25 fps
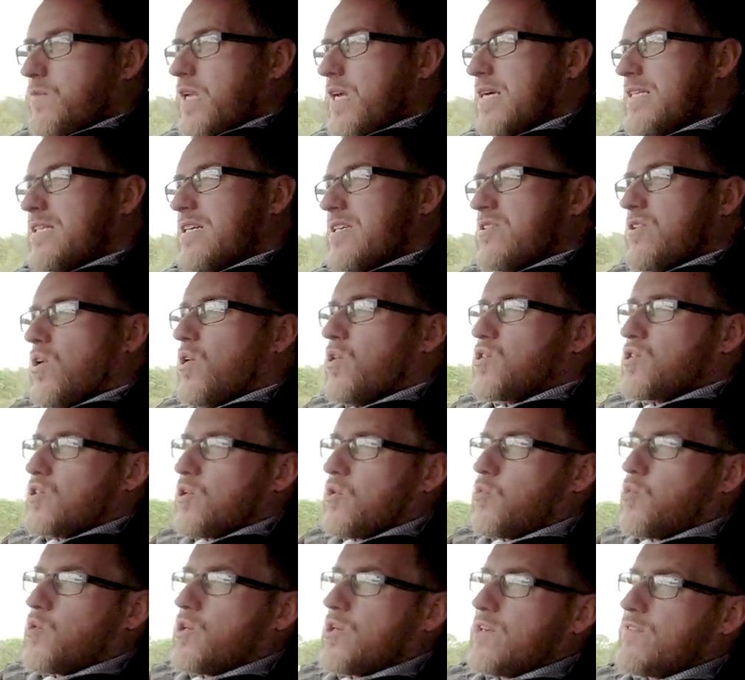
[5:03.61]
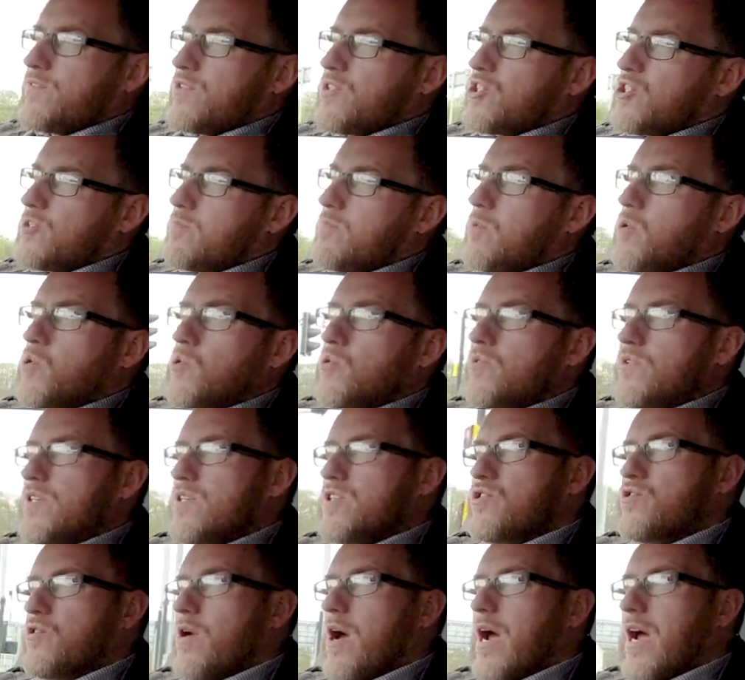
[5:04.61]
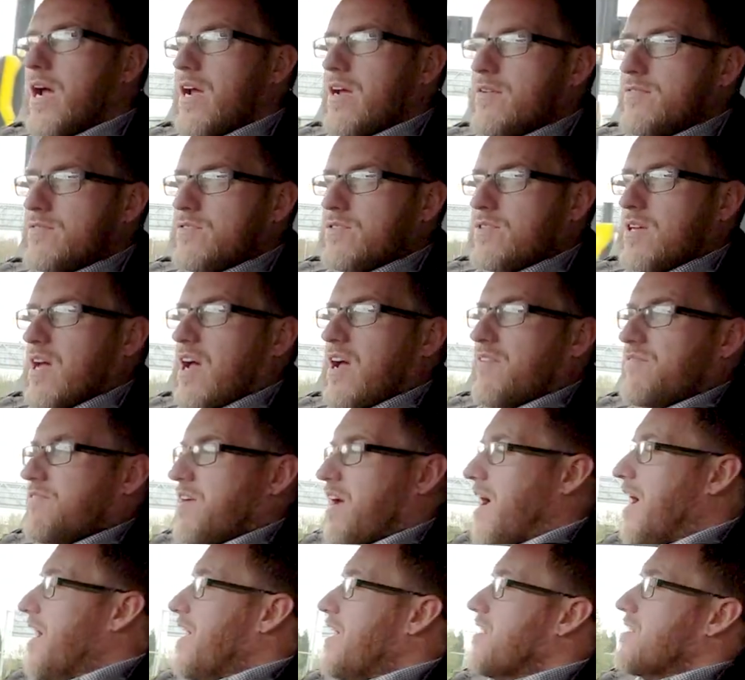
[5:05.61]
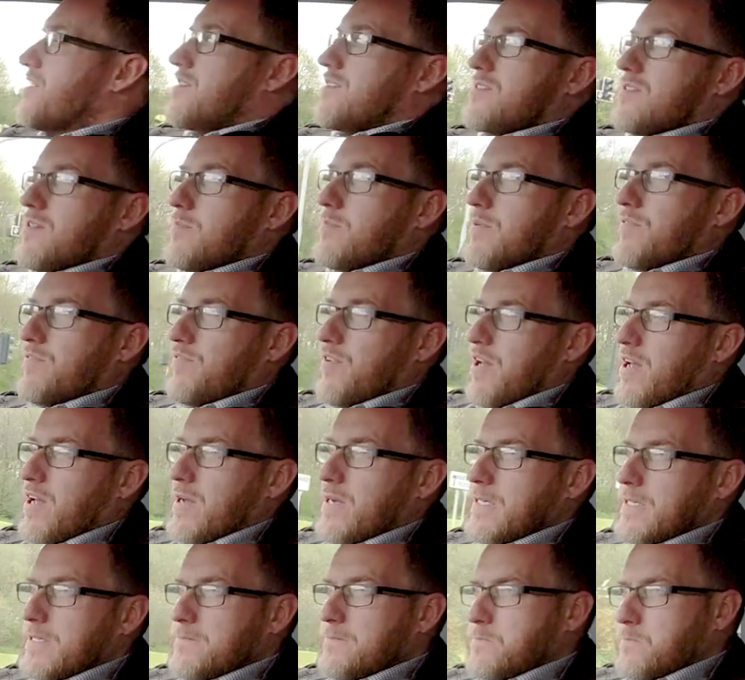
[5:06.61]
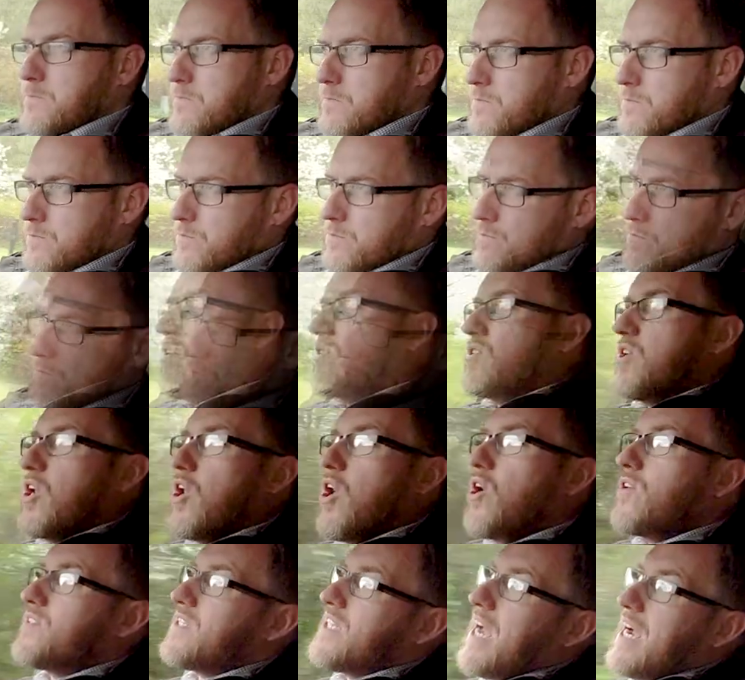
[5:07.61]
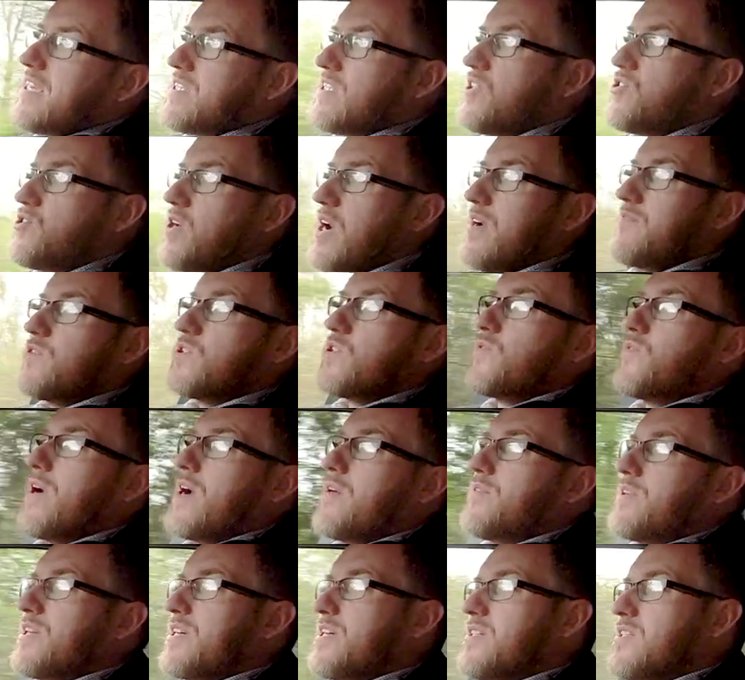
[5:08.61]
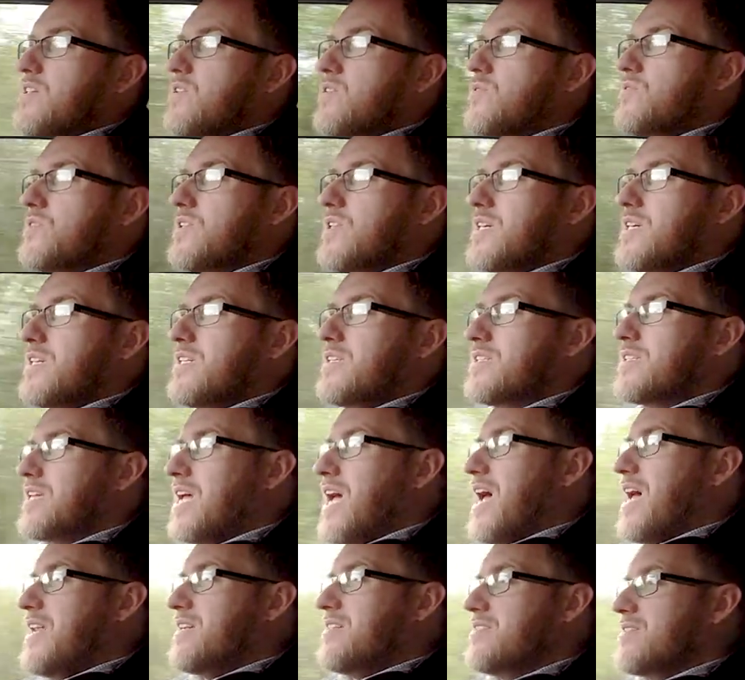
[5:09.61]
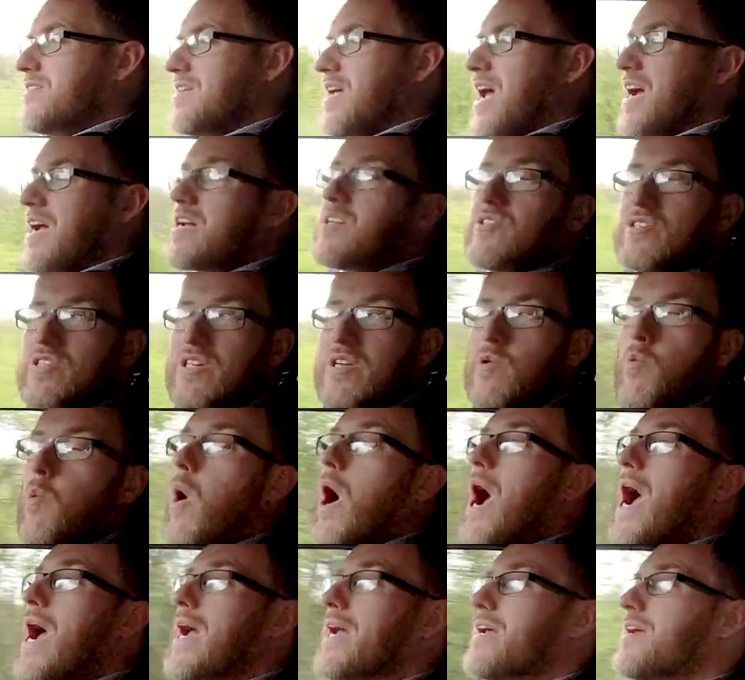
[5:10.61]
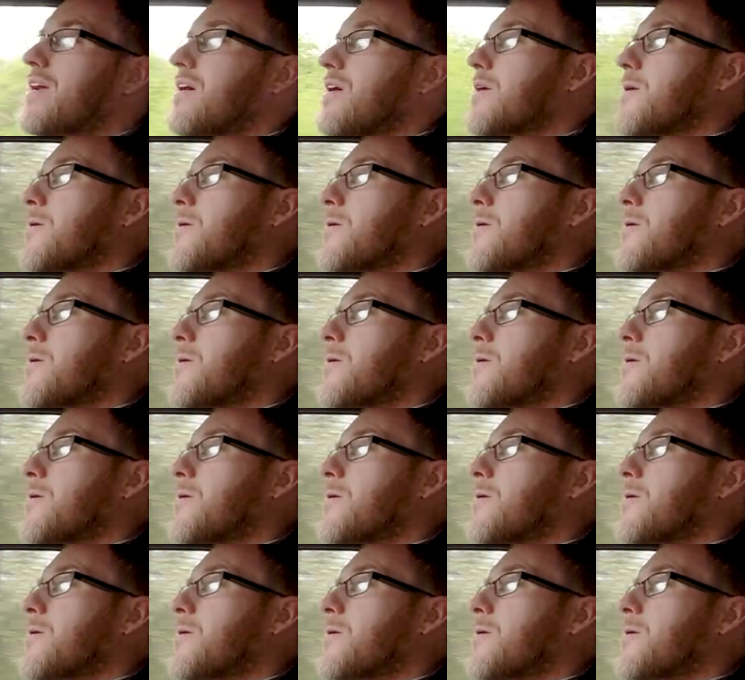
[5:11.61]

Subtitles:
This is also one of the smoothest drives I've had, to be fair. There's a lot of taxi drivers around here use these, and I can see why.